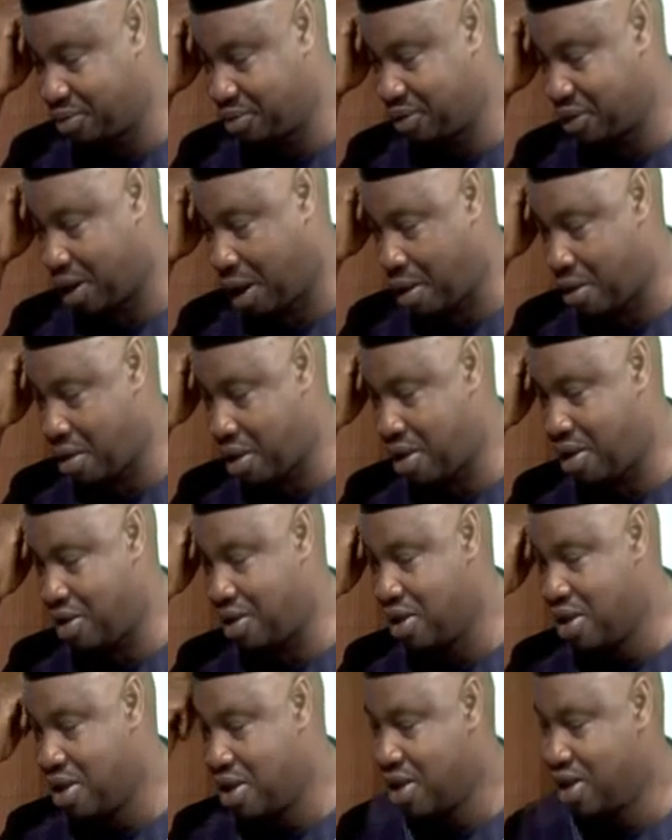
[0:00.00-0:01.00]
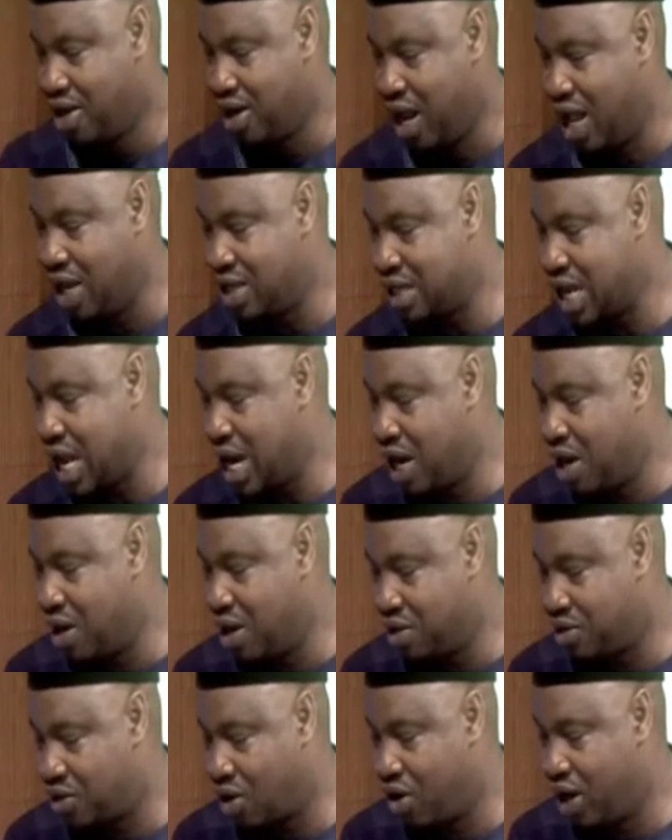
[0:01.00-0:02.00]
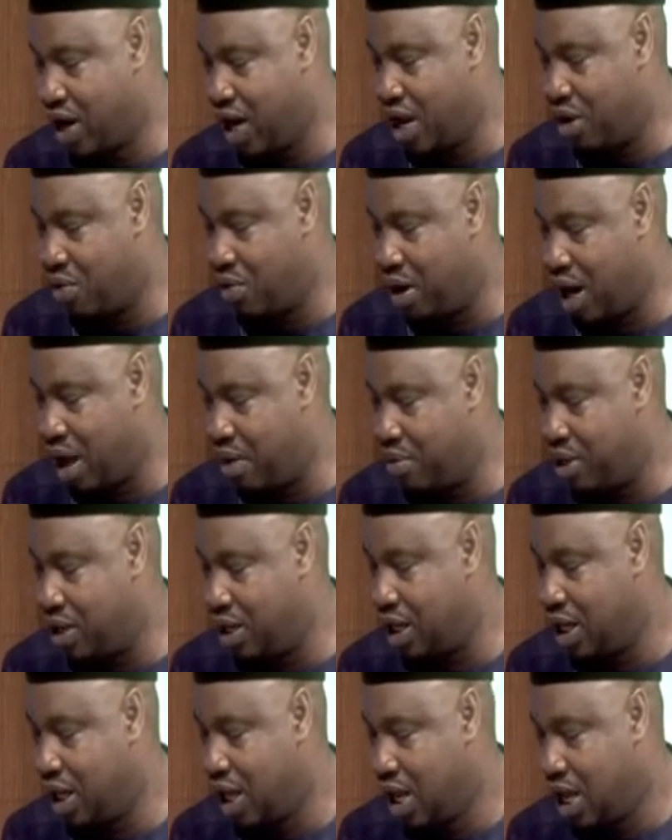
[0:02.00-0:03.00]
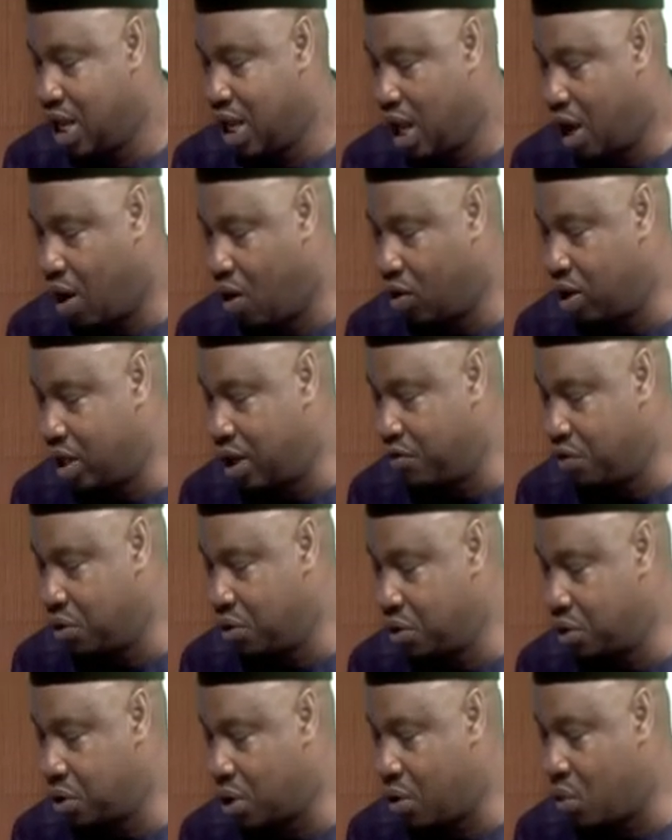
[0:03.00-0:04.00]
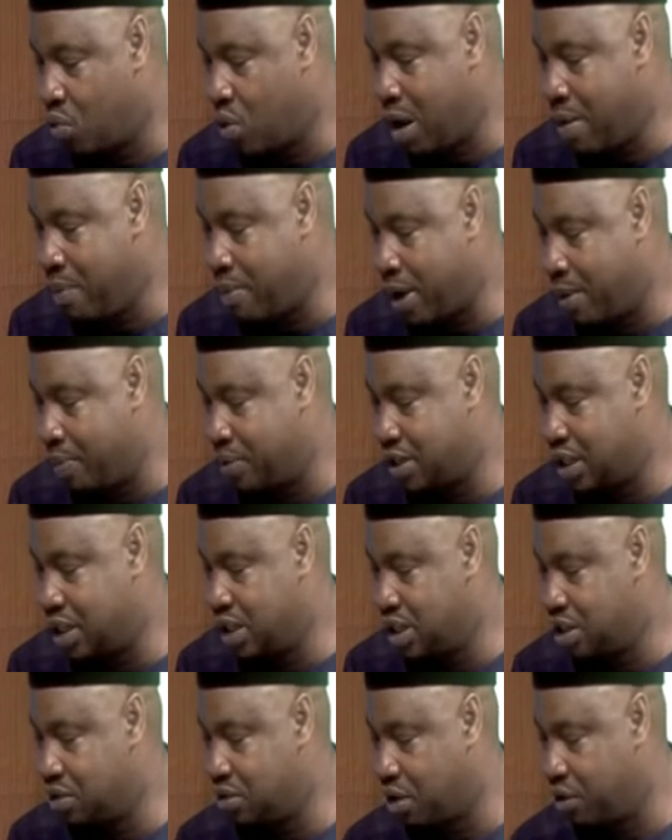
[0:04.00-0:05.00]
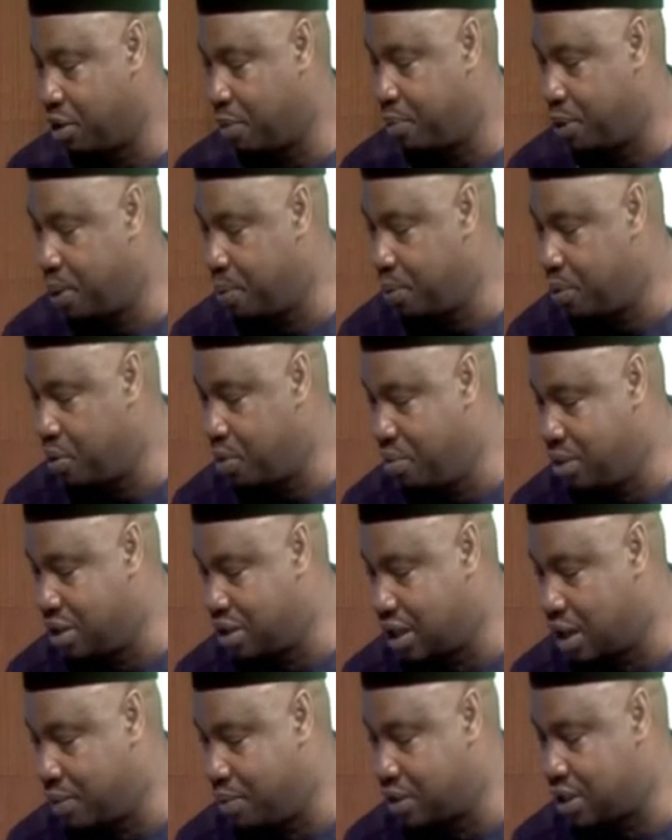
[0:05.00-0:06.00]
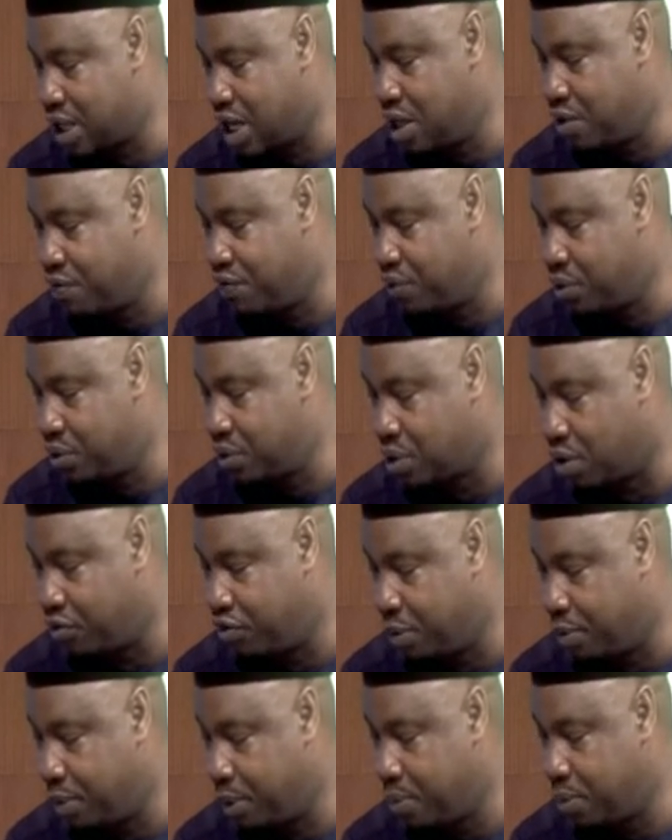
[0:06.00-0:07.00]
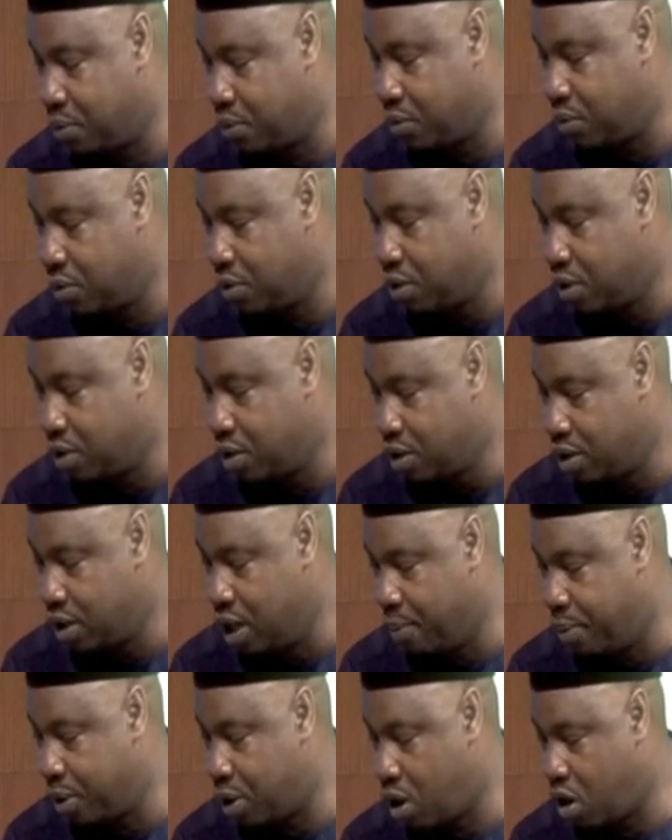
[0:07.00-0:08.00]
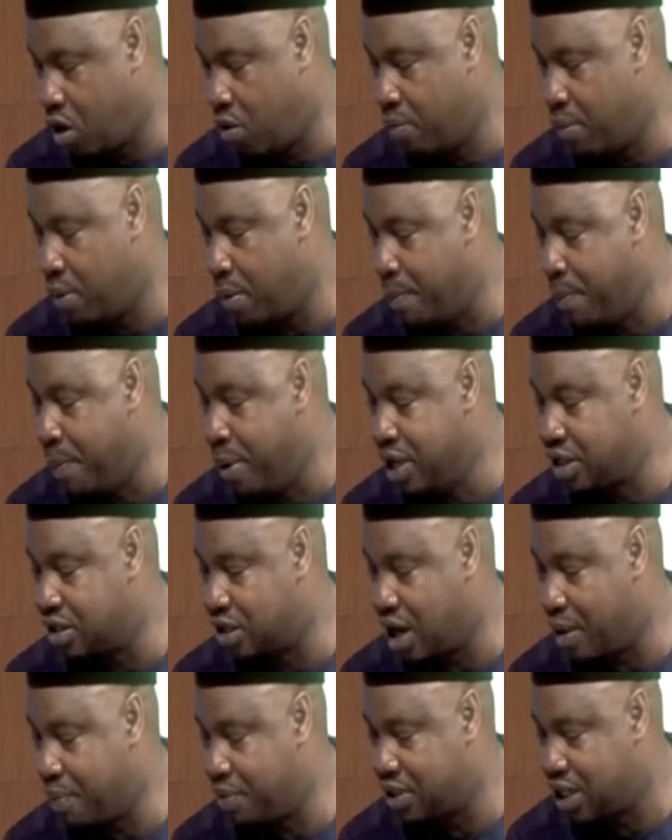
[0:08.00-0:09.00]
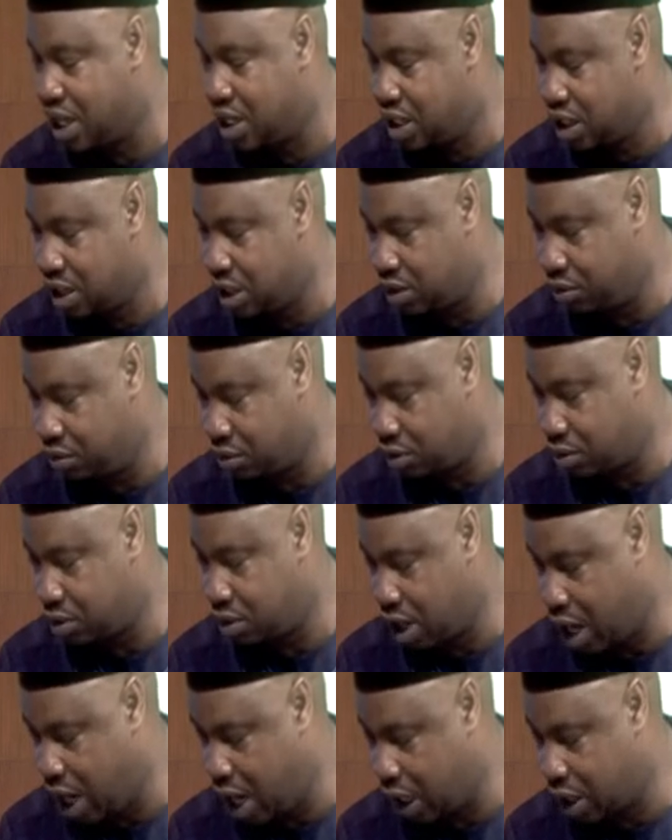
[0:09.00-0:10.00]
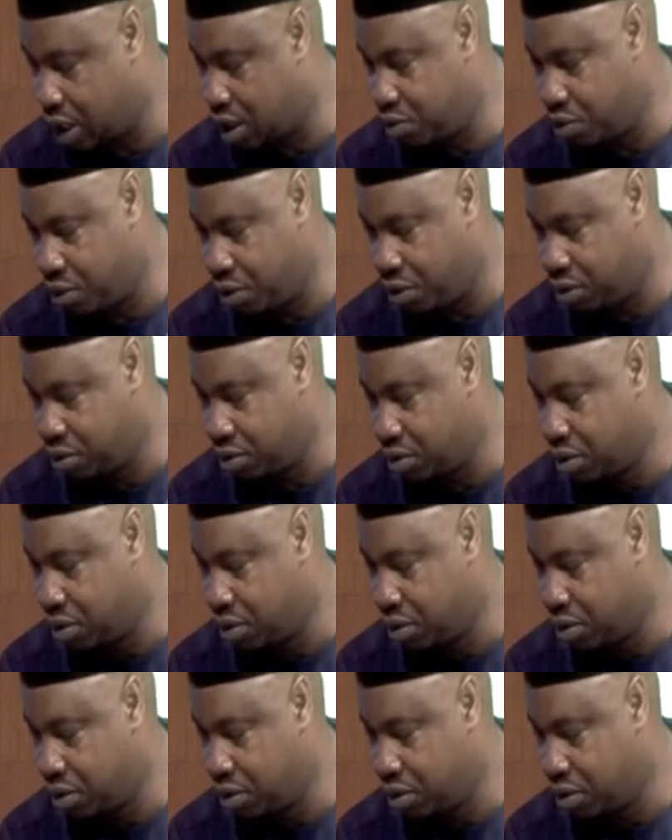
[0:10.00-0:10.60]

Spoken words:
Okay. Then Sunday Wallaby on devolution, when representatives of the people misrepresent the views of the people, they become misrepresentatives. I agree with you.